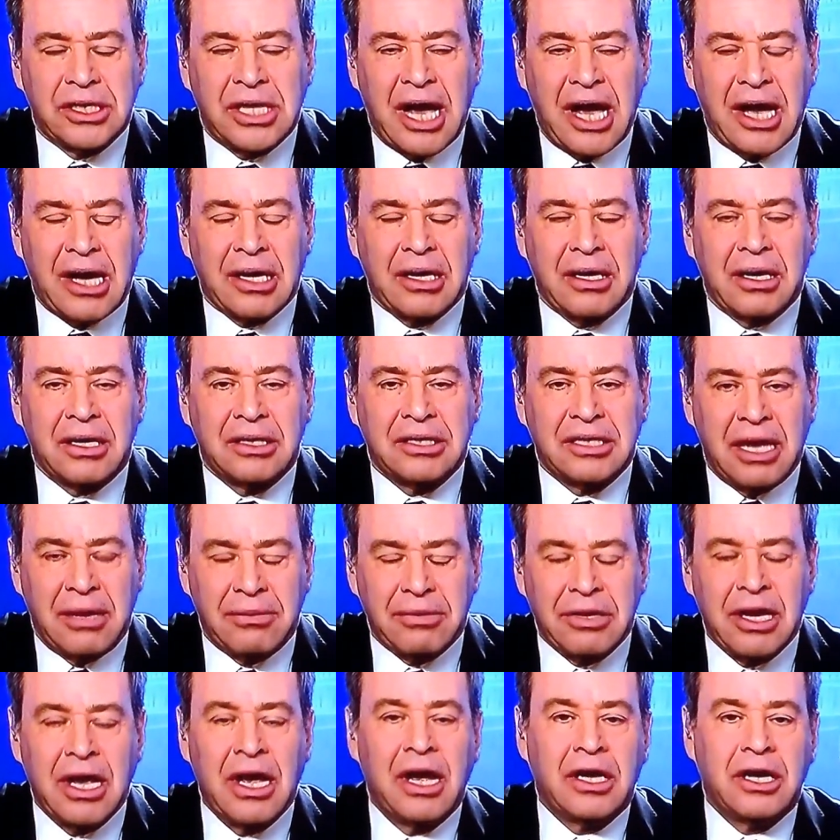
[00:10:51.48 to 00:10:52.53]

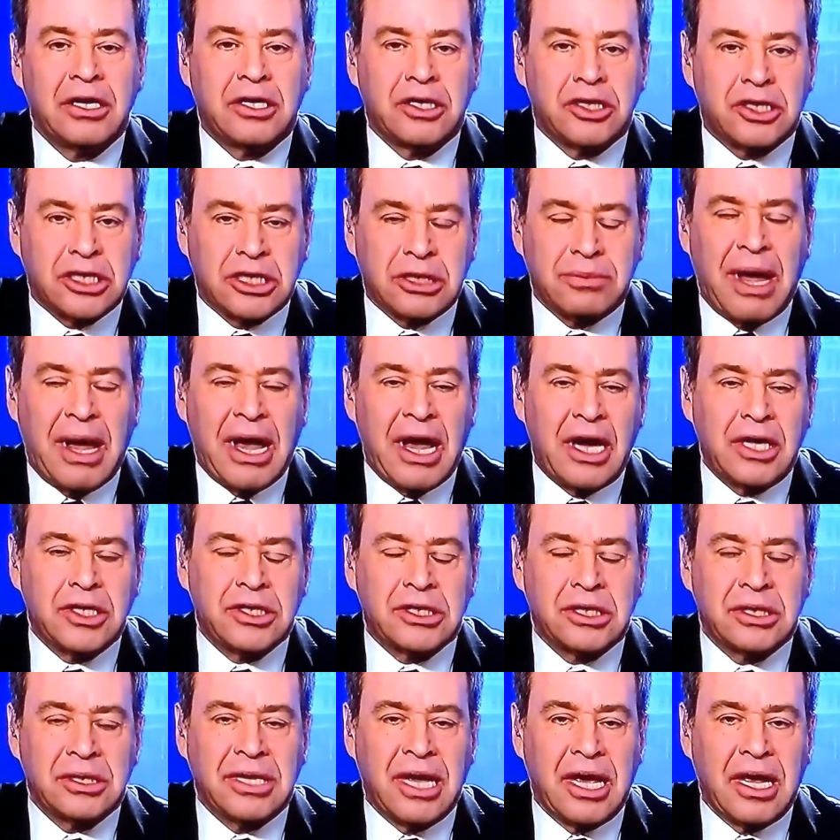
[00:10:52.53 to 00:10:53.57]
attempt to
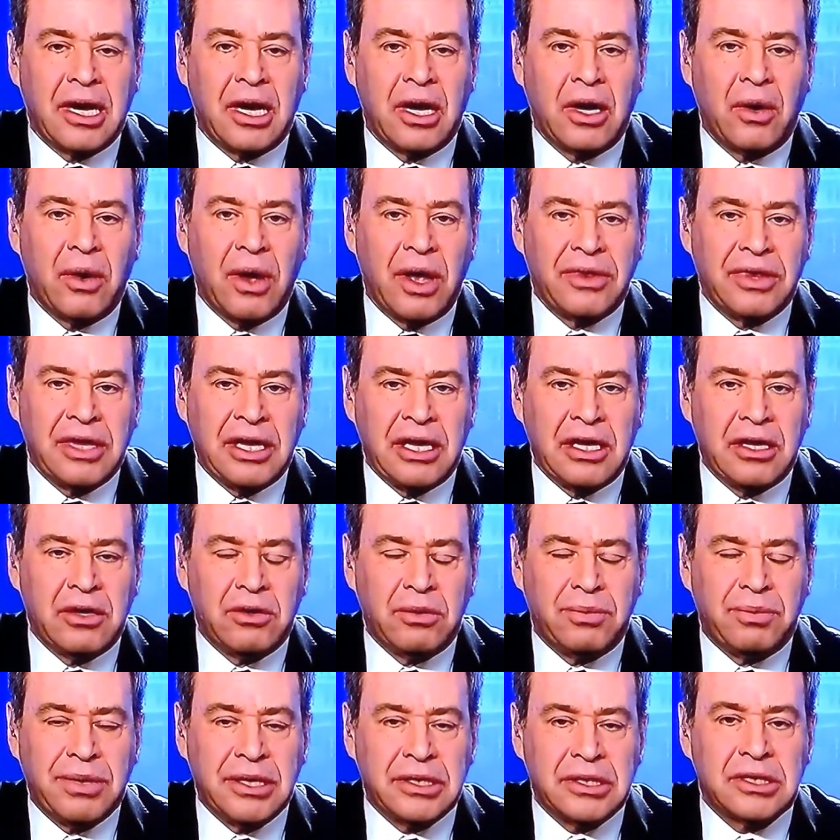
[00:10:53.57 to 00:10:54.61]
smash NATO and the EU
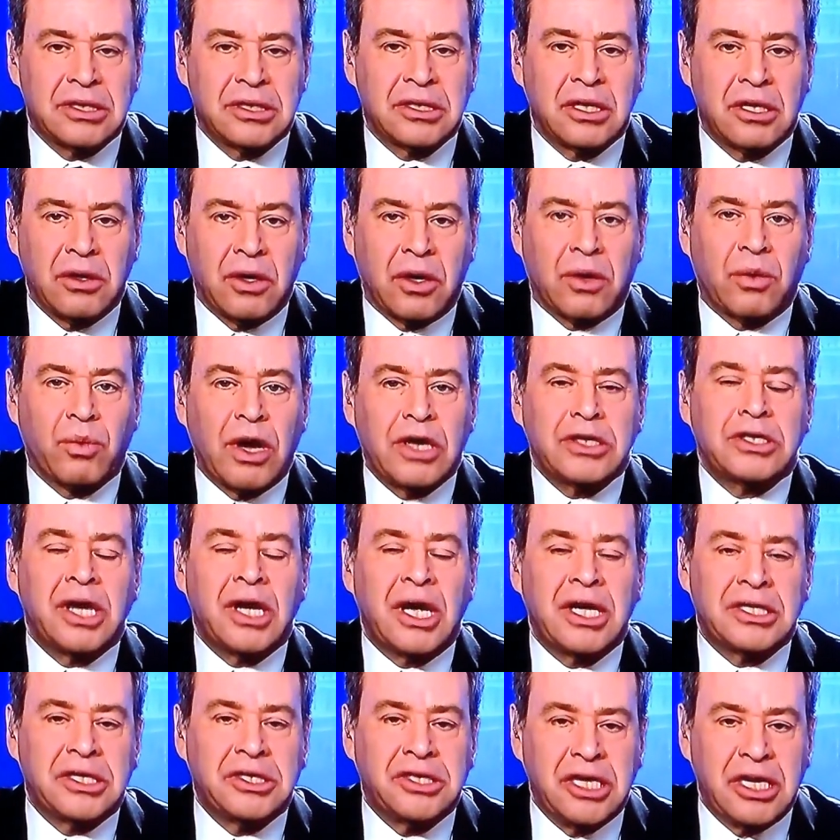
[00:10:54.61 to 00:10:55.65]
to pieces. Look, Russia
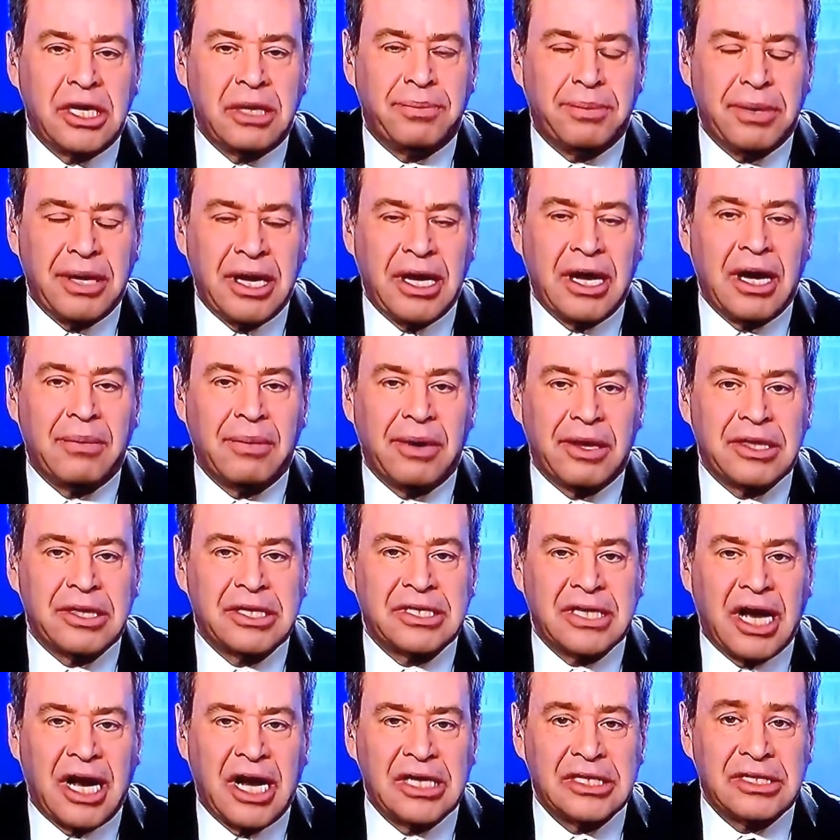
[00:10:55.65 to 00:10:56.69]
has a GDP about the
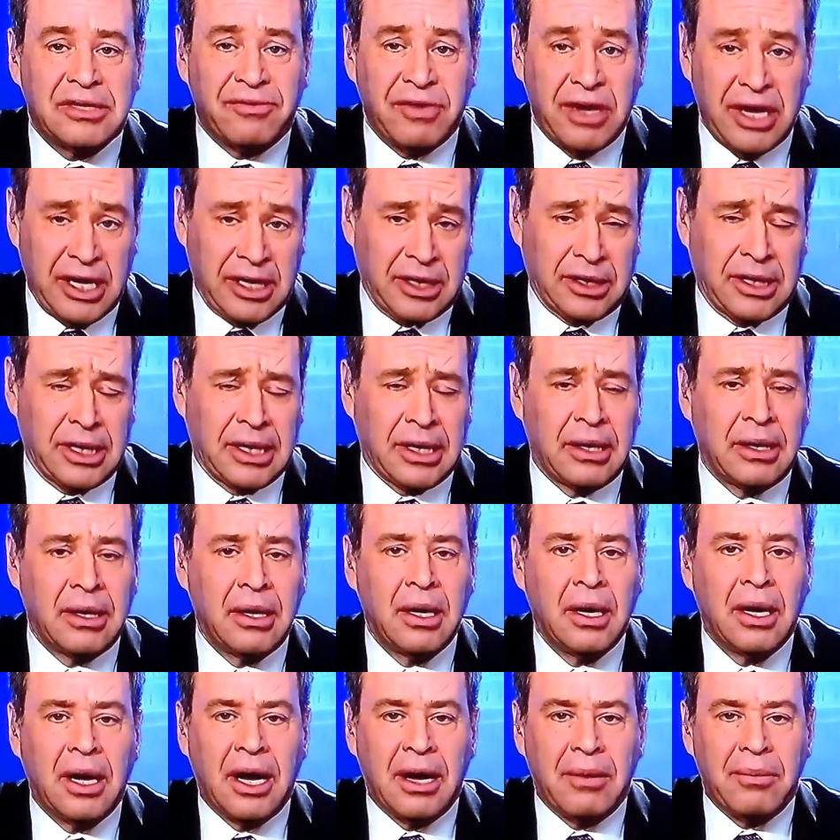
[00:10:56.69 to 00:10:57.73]
size of Italy.
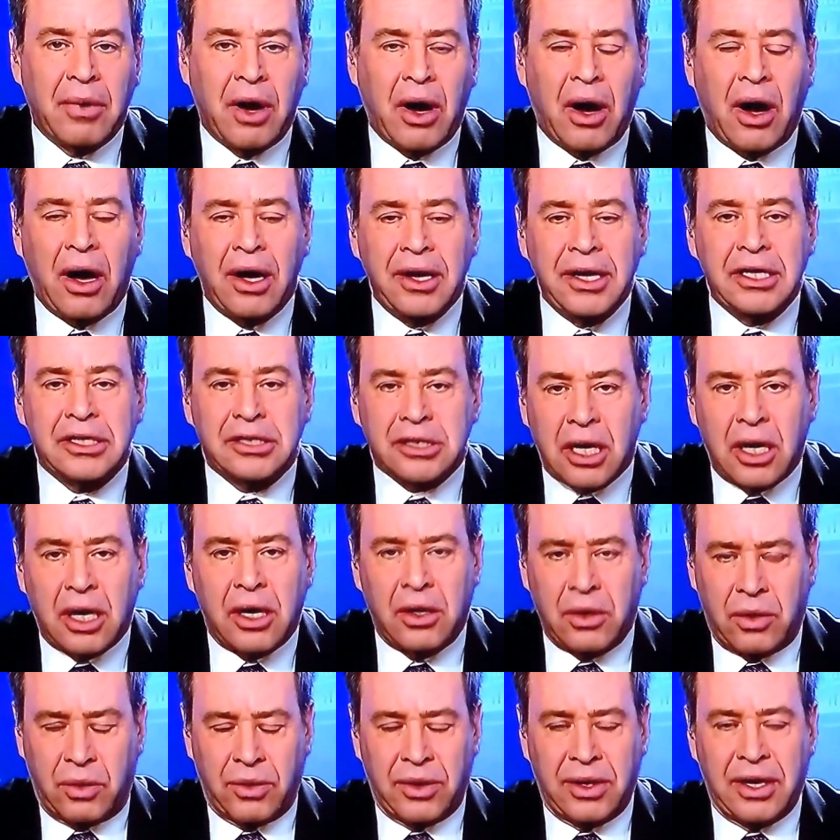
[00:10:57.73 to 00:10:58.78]
On its
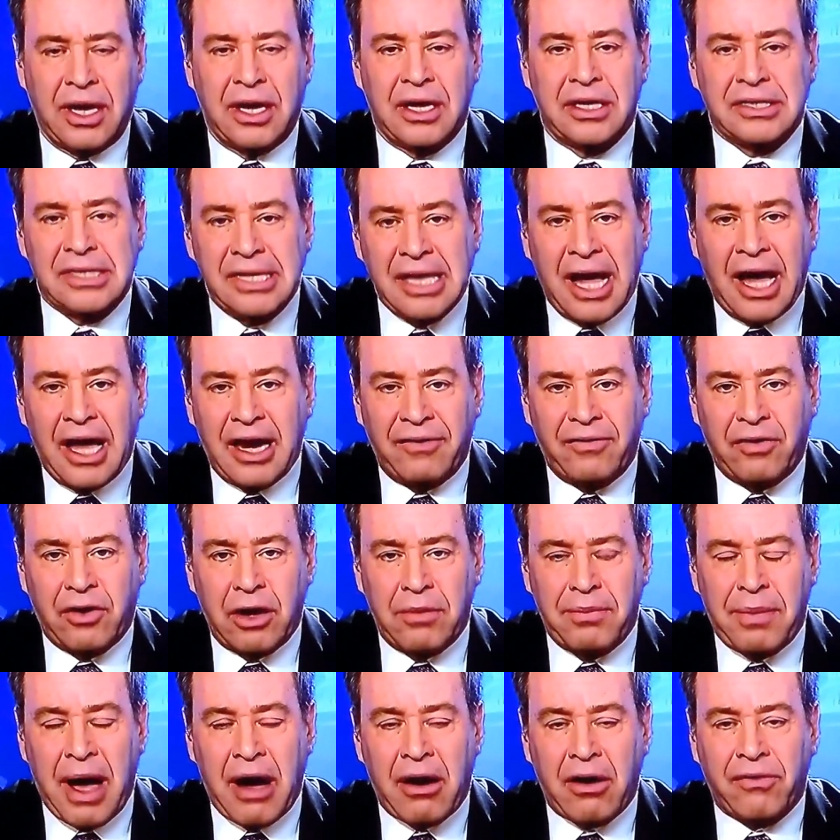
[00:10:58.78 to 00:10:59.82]
own, it is not a very
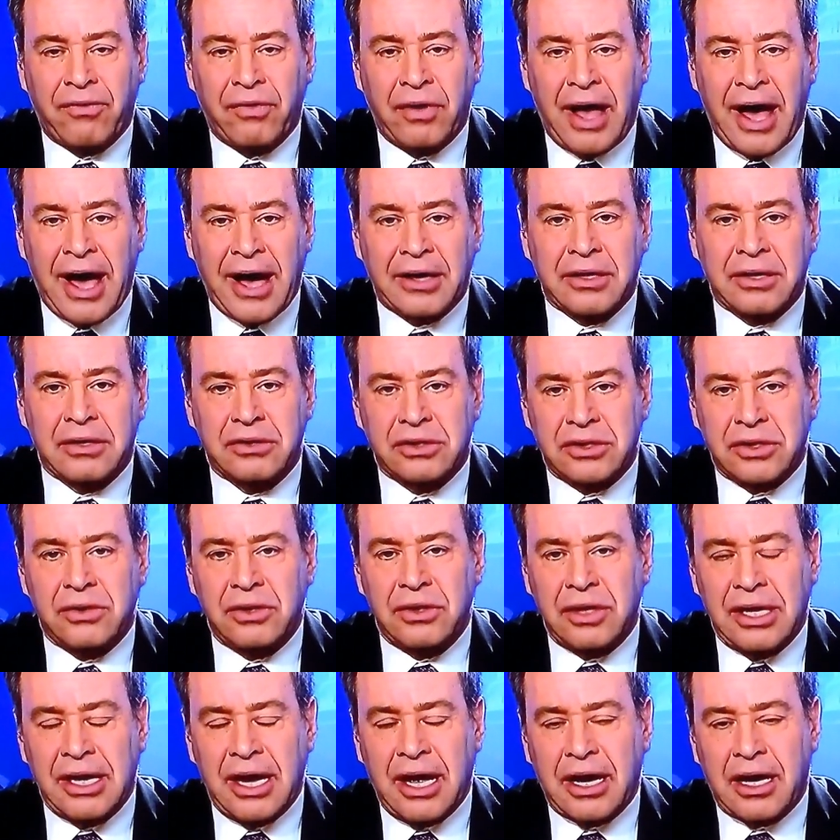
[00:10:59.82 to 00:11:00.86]
powerful actor,
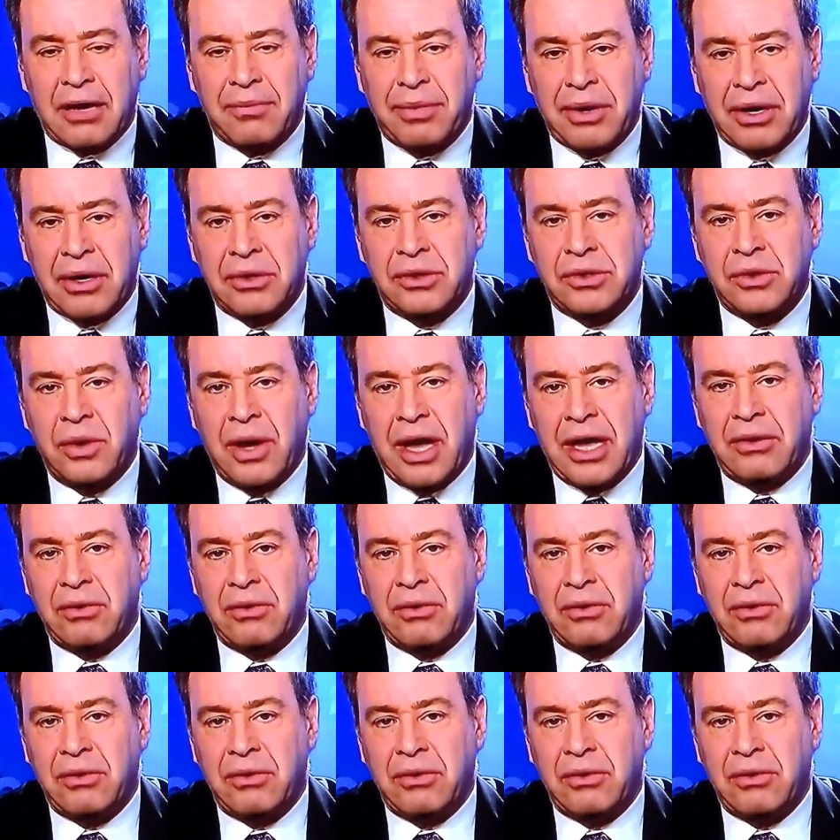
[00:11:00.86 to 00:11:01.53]
certainly not compared to a